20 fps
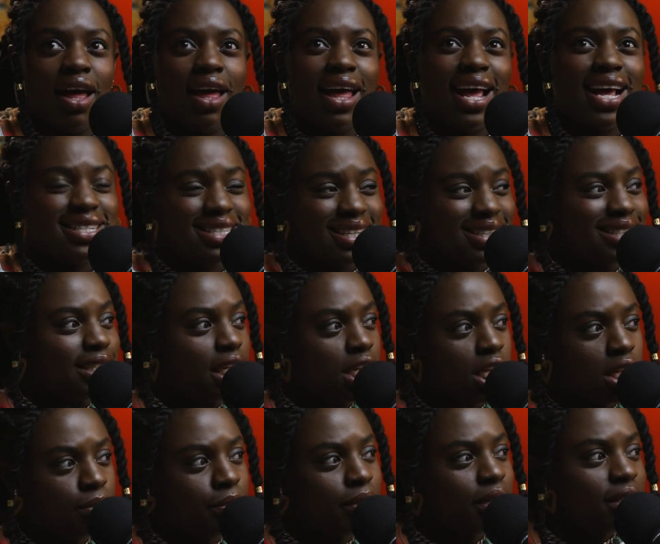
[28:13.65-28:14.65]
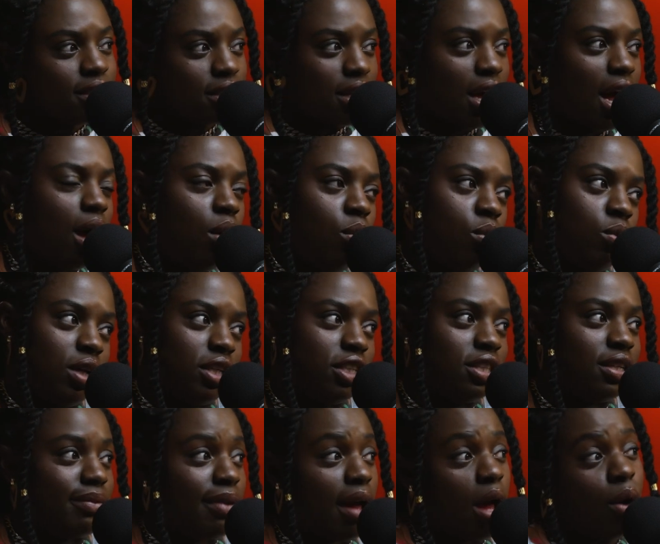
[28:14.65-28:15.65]
as a single person, I
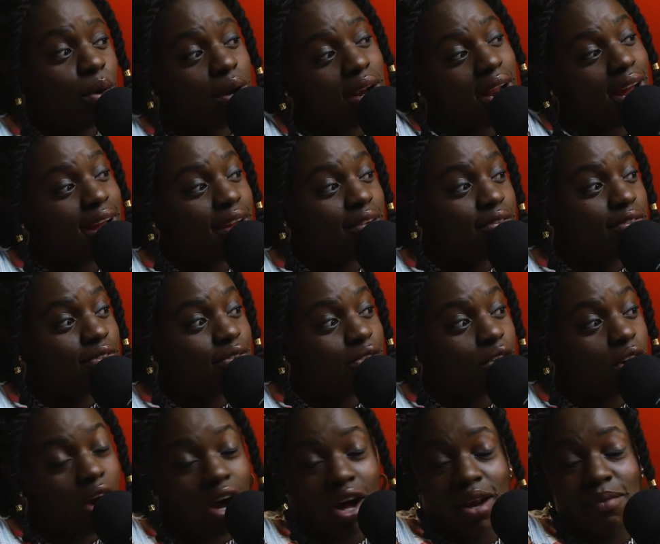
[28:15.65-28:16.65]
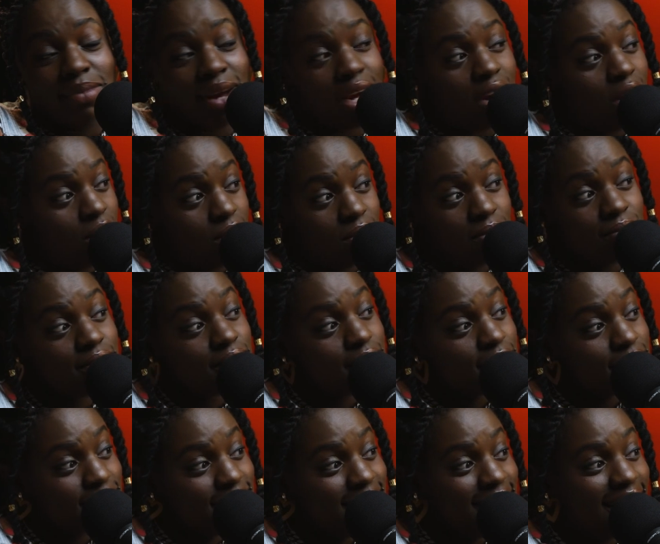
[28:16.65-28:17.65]
would have gone back home
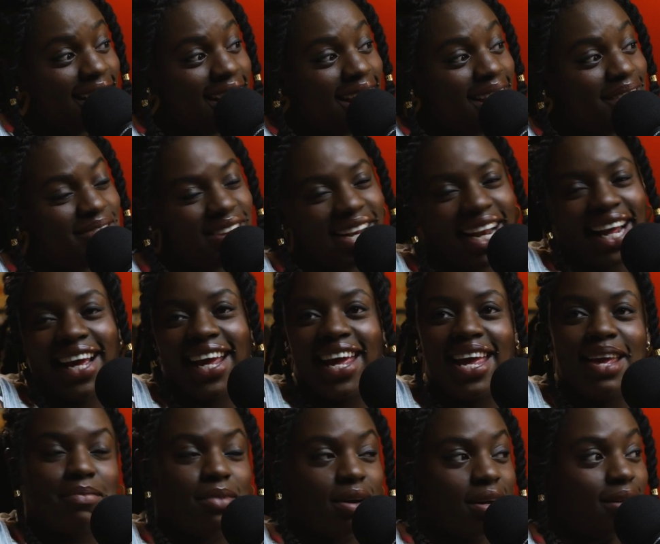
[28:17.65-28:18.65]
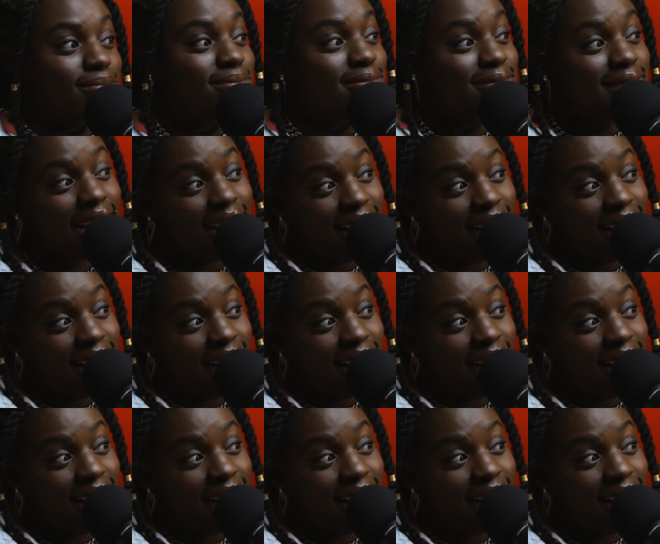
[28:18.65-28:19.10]
and been like, "Hey, Mom,